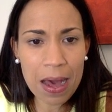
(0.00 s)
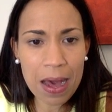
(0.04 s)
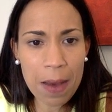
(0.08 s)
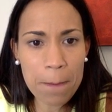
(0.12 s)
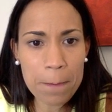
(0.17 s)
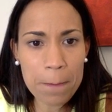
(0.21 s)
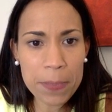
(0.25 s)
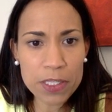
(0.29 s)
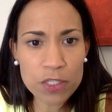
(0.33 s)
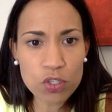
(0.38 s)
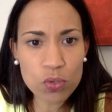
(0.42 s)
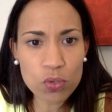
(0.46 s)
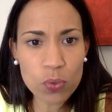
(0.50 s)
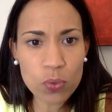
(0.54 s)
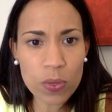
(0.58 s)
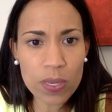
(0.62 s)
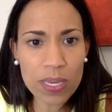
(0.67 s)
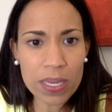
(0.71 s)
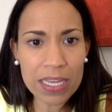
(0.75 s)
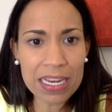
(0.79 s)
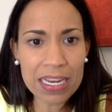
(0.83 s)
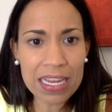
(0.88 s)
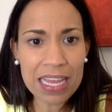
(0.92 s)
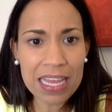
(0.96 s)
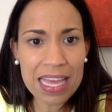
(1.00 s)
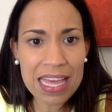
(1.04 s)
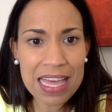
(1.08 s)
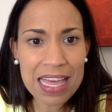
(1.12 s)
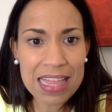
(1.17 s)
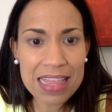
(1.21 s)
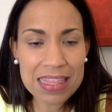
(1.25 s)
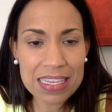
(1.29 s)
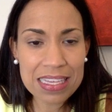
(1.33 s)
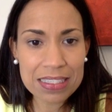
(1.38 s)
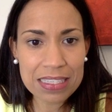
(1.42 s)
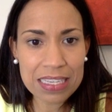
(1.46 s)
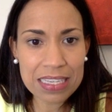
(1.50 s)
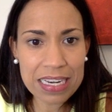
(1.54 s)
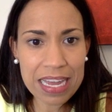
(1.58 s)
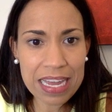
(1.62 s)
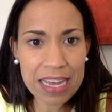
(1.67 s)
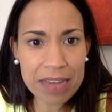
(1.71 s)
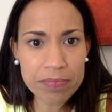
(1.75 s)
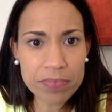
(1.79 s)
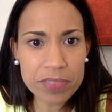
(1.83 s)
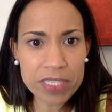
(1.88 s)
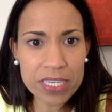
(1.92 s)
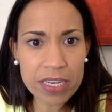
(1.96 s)
between the
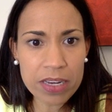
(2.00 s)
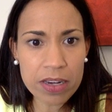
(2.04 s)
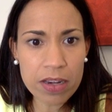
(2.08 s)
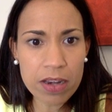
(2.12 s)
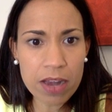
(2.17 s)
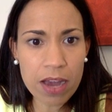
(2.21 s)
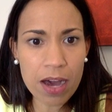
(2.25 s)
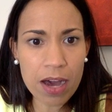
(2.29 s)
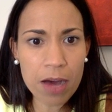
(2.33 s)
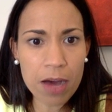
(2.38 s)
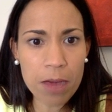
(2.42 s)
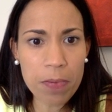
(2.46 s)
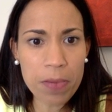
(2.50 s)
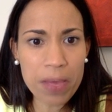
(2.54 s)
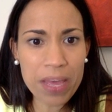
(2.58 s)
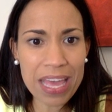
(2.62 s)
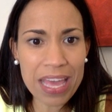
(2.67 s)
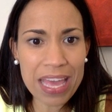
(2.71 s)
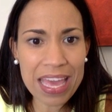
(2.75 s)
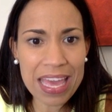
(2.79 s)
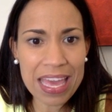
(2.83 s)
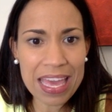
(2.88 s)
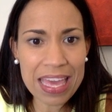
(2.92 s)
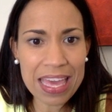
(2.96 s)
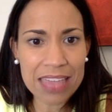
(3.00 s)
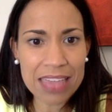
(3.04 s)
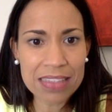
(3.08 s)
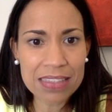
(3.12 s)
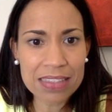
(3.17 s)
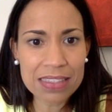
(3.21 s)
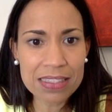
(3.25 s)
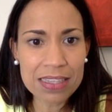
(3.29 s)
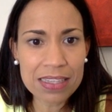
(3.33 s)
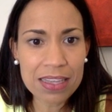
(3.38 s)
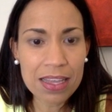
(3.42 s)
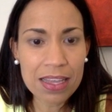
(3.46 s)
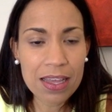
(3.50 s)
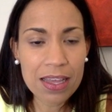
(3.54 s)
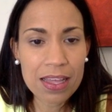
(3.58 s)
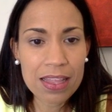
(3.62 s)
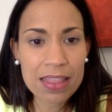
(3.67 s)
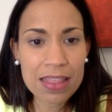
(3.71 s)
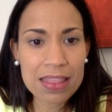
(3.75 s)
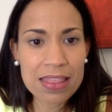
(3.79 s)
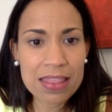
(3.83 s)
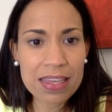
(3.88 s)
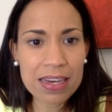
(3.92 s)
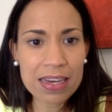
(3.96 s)
synaptic knob and
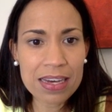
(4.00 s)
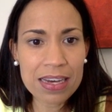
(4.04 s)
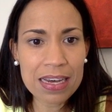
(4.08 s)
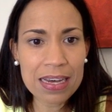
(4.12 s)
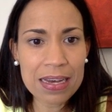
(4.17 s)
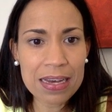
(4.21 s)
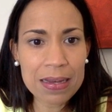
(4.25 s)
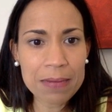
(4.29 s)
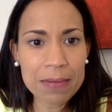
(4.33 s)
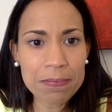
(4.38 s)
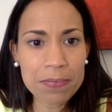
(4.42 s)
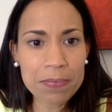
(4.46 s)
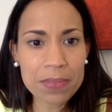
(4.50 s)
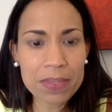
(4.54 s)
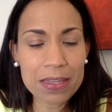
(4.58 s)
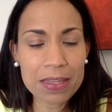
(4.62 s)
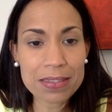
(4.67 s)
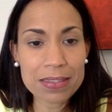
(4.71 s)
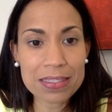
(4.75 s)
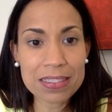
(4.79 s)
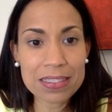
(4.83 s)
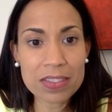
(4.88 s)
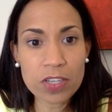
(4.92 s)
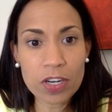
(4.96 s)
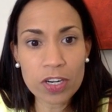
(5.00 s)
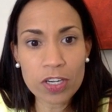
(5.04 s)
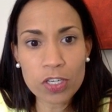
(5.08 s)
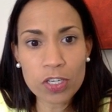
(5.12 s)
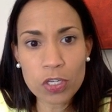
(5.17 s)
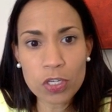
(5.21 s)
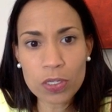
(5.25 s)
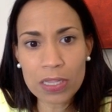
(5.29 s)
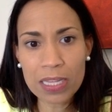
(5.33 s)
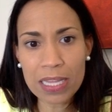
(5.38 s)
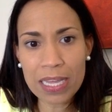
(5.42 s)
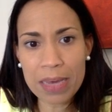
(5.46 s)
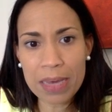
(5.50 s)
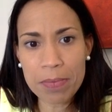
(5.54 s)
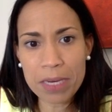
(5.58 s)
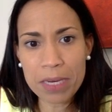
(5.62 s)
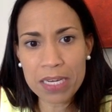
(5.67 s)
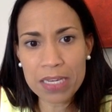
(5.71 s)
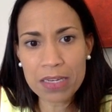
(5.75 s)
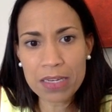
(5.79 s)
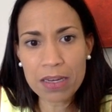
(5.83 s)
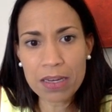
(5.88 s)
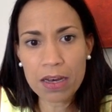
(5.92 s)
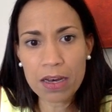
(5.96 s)
the
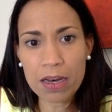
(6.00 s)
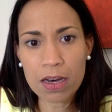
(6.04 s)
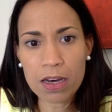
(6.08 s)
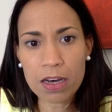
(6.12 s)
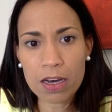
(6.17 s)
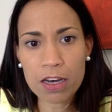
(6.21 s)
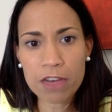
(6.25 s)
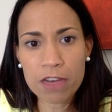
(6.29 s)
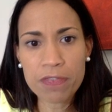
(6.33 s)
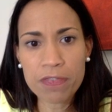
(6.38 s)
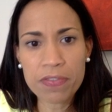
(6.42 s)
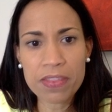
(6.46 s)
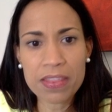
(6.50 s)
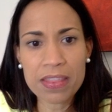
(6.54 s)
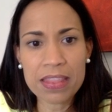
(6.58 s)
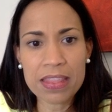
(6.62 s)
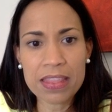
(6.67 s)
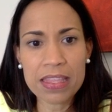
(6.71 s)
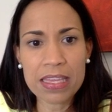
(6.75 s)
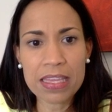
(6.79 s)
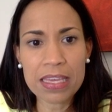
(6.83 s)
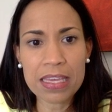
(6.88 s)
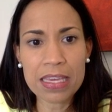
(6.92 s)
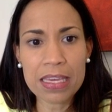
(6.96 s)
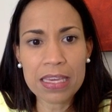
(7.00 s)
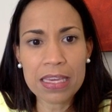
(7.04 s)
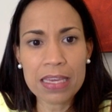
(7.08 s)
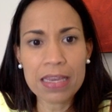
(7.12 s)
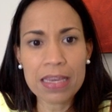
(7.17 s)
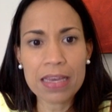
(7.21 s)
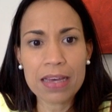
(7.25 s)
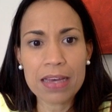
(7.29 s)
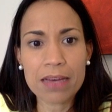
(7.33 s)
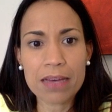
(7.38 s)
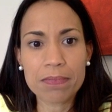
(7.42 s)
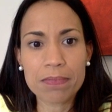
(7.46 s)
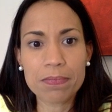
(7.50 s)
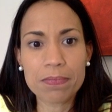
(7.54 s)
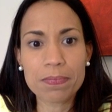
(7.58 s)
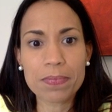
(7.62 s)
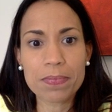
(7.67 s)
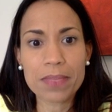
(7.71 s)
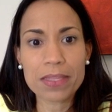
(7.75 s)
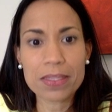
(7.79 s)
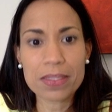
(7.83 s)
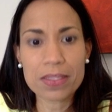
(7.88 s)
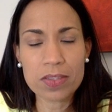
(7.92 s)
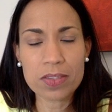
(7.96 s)
sarcolemma of the
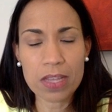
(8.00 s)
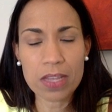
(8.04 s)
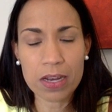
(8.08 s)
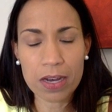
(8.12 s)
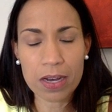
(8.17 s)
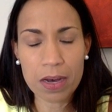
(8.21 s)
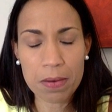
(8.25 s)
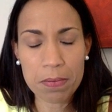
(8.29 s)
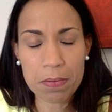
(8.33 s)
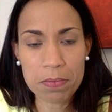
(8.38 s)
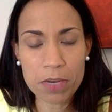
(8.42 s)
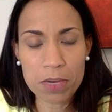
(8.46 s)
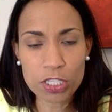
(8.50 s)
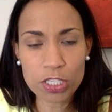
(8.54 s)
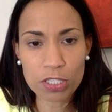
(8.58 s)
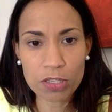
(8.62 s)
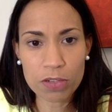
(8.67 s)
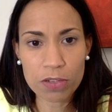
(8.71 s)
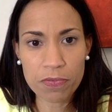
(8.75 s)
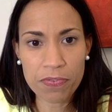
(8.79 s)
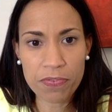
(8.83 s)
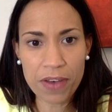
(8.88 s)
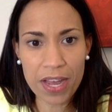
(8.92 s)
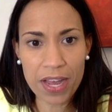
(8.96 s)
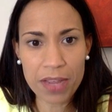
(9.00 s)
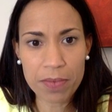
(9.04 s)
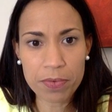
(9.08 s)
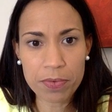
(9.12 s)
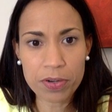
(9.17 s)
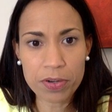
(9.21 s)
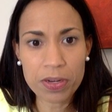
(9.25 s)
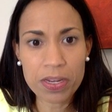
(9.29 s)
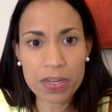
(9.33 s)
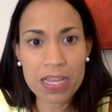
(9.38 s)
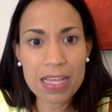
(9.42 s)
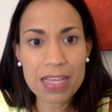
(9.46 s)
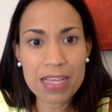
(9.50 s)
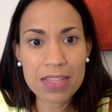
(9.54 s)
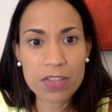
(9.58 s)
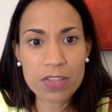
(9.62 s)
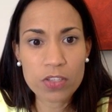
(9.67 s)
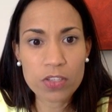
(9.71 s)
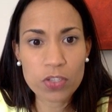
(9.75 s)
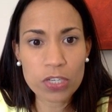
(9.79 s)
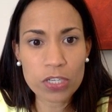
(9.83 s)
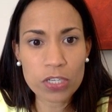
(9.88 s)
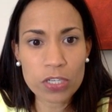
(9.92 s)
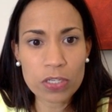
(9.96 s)
muscle fiber. The
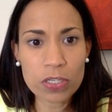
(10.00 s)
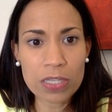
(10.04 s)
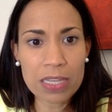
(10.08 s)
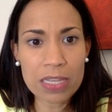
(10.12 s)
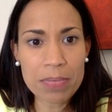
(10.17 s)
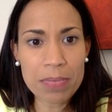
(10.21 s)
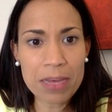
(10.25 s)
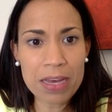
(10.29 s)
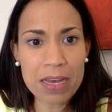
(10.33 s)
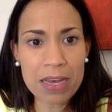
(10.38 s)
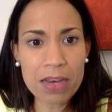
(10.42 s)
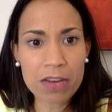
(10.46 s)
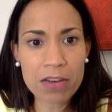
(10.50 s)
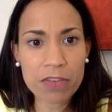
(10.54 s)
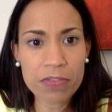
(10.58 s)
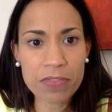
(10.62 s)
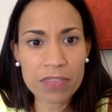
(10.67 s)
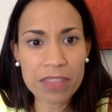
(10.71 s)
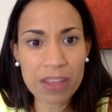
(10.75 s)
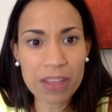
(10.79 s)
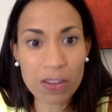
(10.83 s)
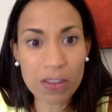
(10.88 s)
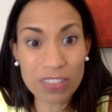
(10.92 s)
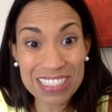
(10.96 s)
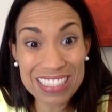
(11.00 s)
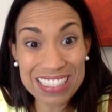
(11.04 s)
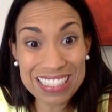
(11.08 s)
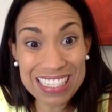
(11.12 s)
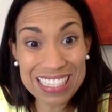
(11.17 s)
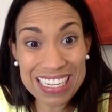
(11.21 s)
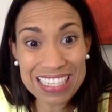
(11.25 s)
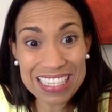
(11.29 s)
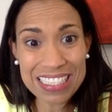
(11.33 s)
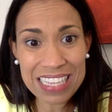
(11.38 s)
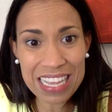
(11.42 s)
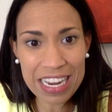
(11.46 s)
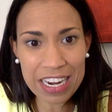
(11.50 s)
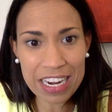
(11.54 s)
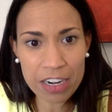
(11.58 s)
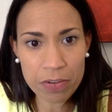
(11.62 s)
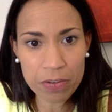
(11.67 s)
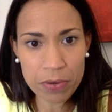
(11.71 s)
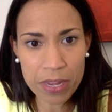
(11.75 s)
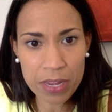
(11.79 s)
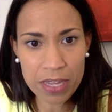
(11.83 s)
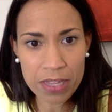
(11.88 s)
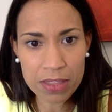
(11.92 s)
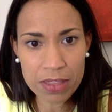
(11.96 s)
sarcolemma on this
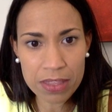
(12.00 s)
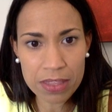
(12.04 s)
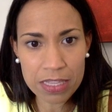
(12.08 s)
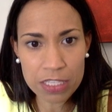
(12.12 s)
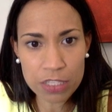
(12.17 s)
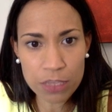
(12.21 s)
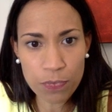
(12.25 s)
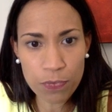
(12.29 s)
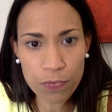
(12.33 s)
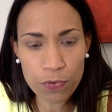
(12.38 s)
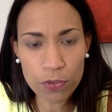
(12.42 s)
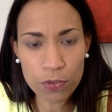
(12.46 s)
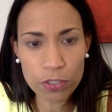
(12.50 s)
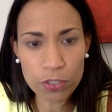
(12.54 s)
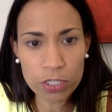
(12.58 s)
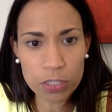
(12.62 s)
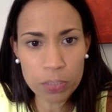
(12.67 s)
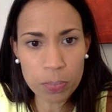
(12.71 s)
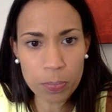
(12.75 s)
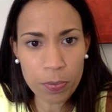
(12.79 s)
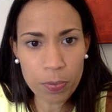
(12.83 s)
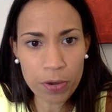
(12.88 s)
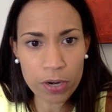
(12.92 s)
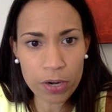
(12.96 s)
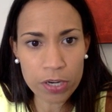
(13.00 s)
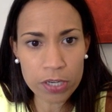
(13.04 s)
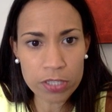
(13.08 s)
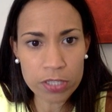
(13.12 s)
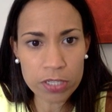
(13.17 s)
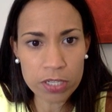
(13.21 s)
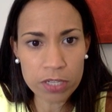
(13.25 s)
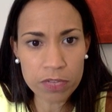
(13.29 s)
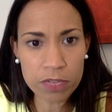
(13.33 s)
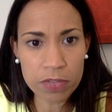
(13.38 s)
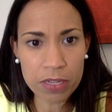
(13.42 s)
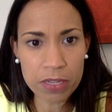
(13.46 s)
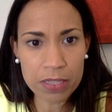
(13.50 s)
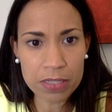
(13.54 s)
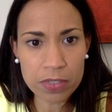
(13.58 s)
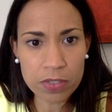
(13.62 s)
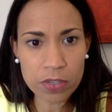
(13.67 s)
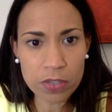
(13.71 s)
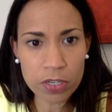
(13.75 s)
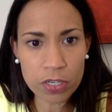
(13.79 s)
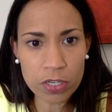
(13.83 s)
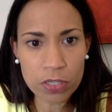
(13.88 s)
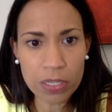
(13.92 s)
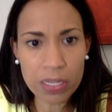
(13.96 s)
area, this folded part of the
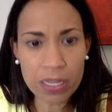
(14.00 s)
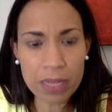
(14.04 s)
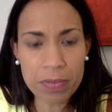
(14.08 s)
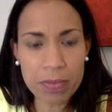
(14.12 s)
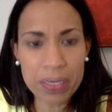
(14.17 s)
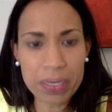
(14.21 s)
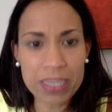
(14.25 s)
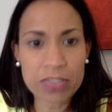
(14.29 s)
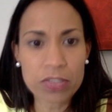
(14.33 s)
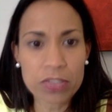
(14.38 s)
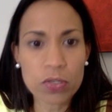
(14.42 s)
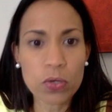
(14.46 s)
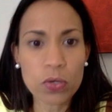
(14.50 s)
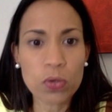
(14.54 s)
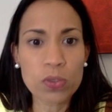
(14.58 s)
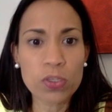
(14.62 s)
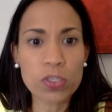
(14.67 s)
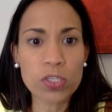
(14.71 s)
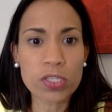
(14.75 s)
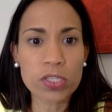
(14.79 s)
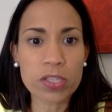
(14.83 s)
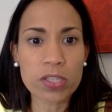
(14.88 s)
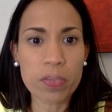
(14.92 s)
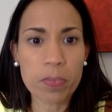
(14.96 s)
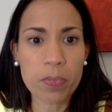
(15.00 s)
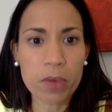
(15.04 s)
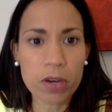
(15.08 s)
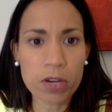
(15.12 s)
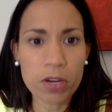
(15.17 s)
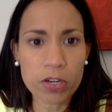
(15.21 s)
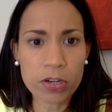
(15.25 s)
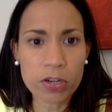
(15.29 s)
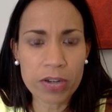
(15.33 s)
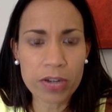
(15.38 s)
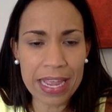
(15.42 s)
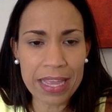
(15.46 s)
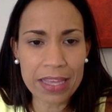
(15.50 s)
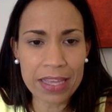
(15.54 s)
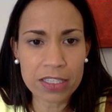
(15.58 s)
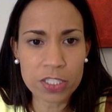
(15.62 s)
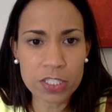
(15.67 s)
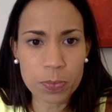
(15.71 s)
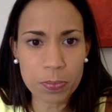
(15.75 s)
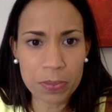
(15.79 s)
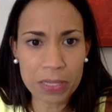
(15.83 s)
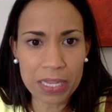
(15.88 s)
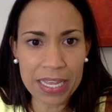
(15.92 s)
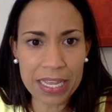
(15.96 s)
sarcolemma, is called the motor end
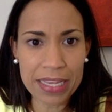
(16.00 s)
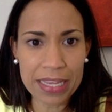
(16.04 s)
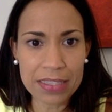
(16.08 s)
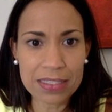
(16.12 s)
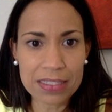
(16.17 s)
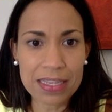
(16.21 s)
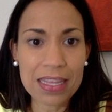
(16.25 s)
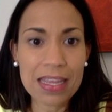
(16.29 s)
plate.